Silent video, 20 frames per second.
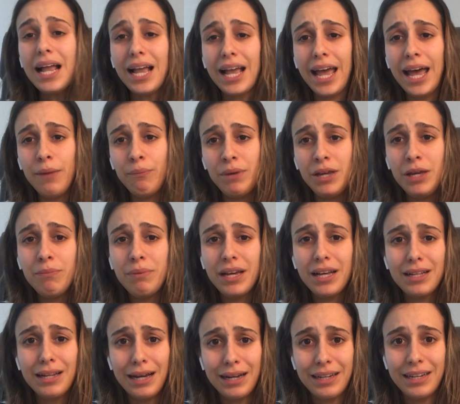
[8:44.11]
Can be a bit
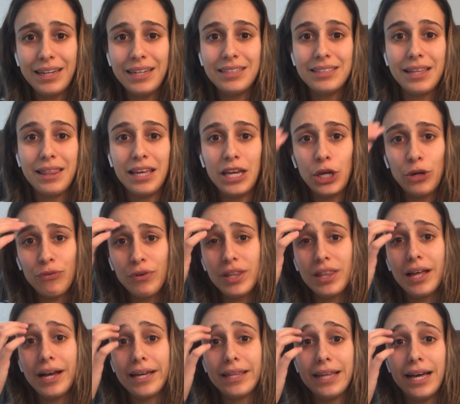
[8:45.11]
clunky to think of it
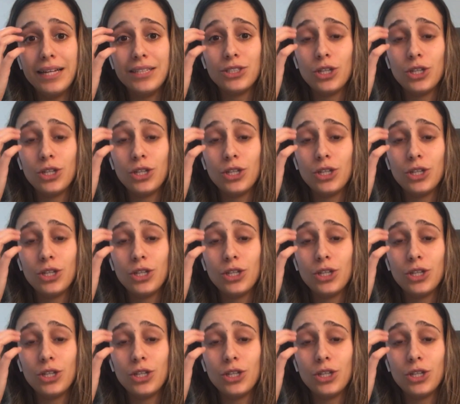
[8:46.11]
like that,